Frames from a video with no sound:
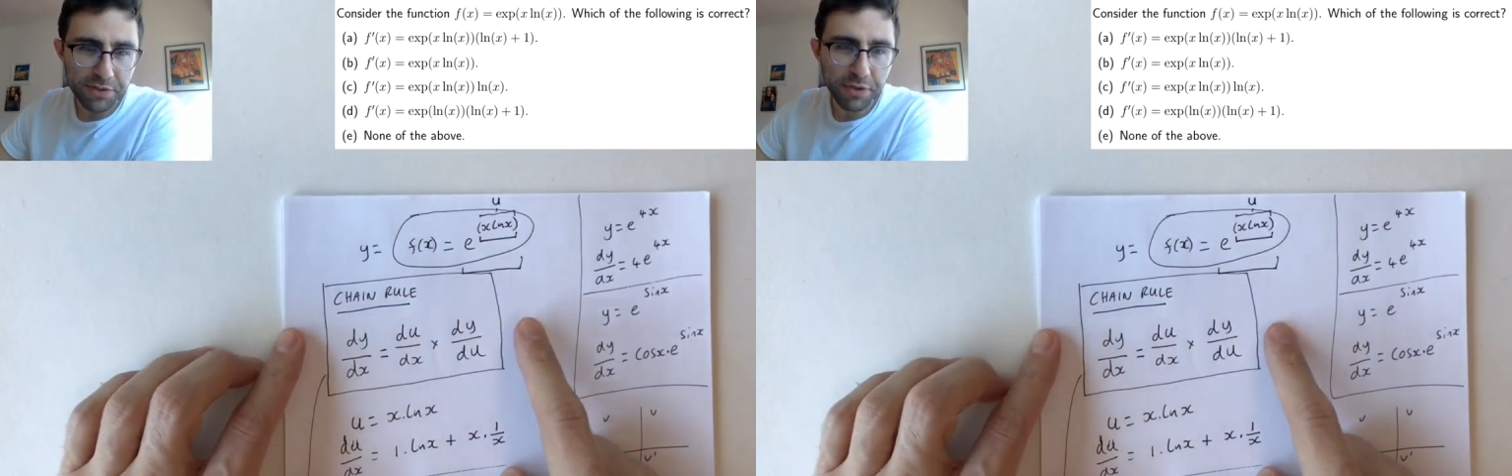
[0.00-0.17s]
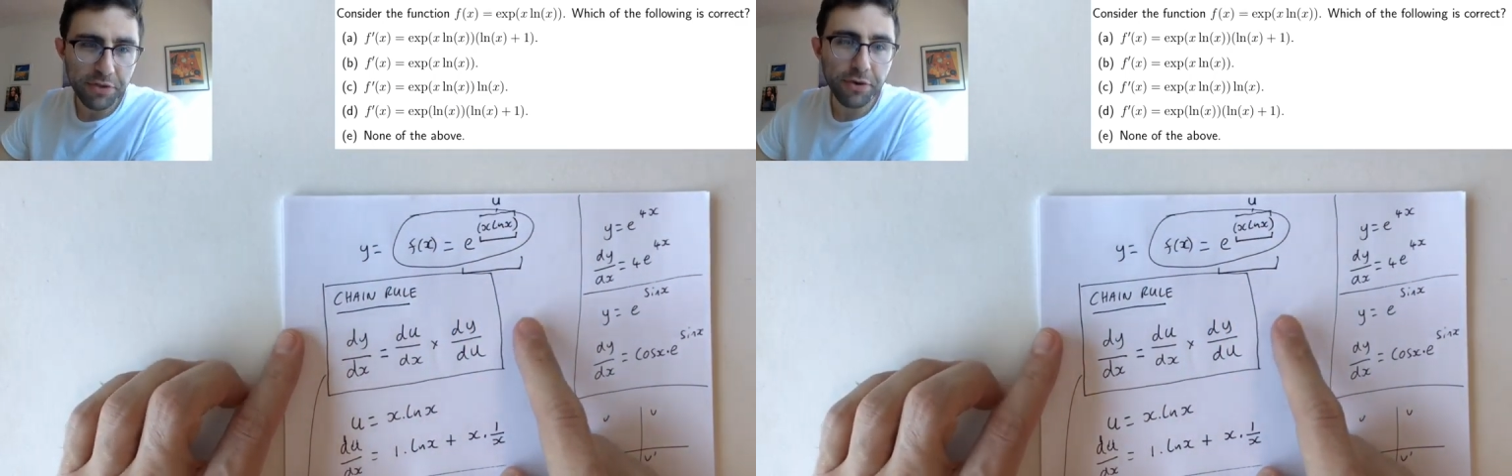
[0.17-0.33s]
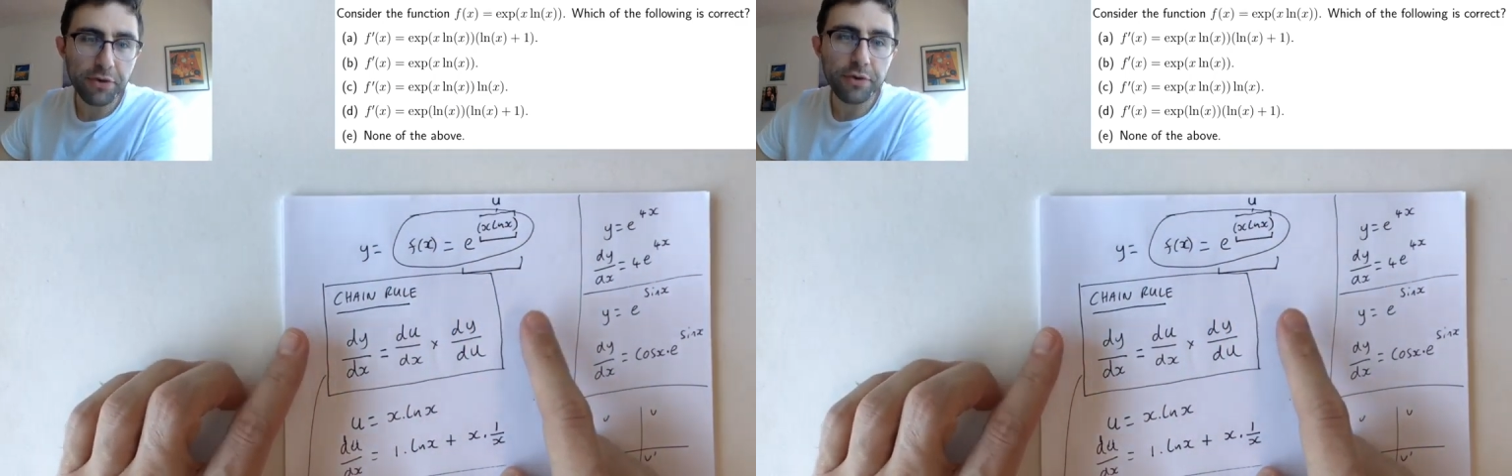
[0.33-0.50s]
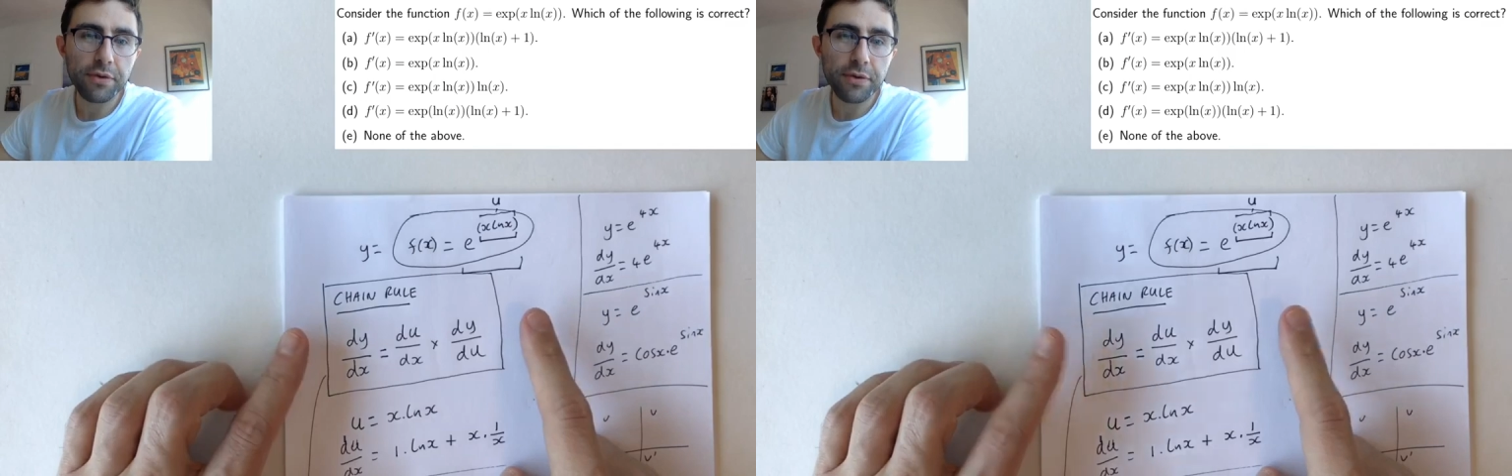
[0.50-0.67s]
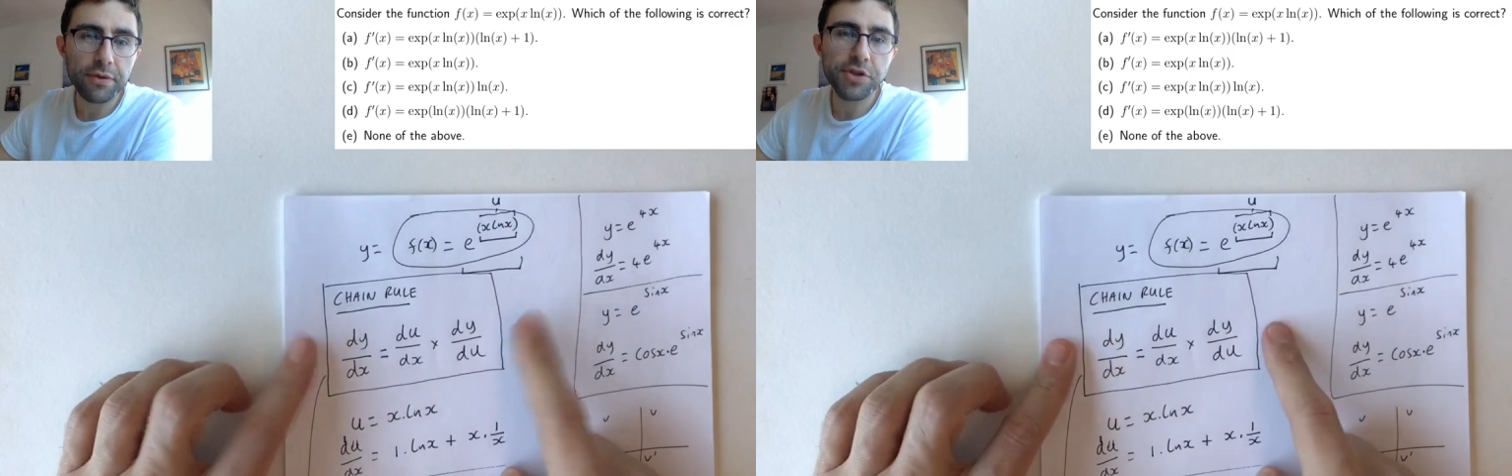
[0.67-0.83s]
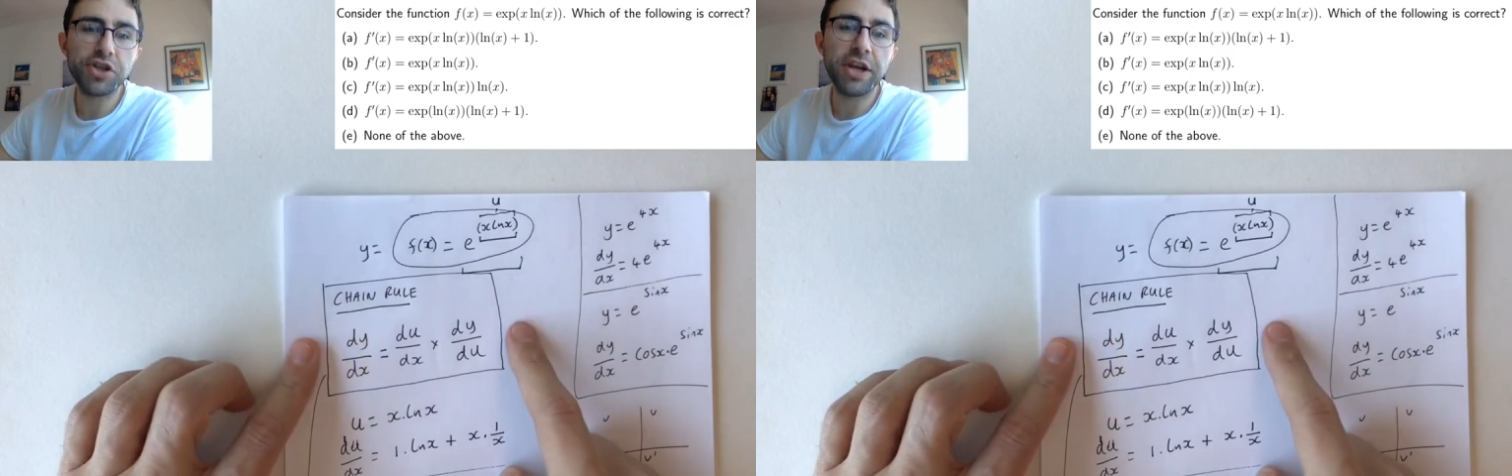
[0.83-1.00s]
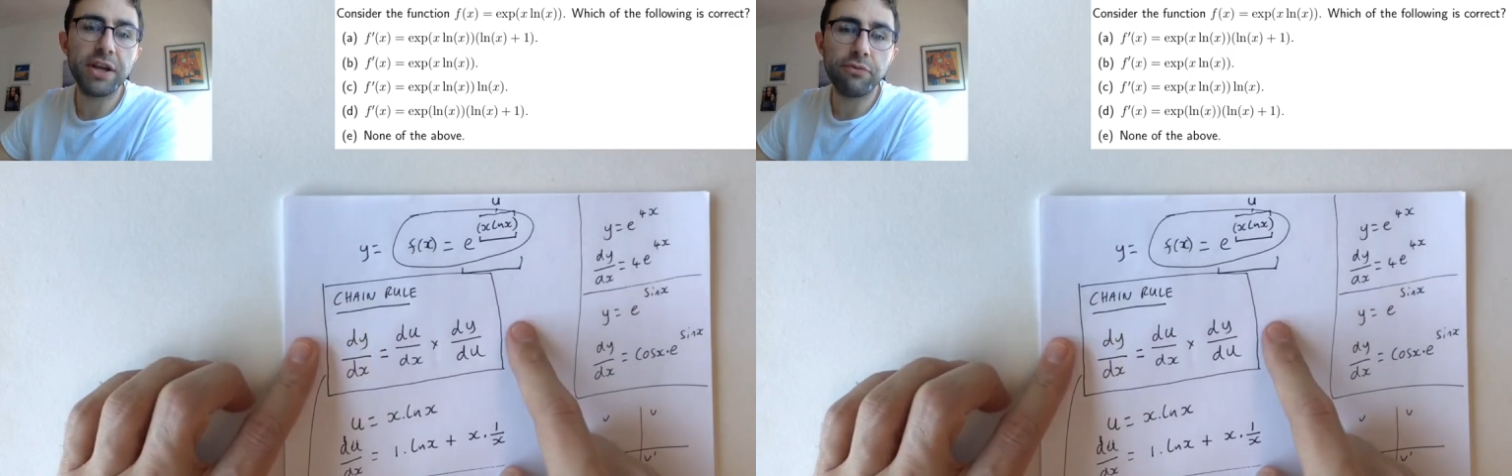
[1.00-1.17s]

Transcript: We thought, chain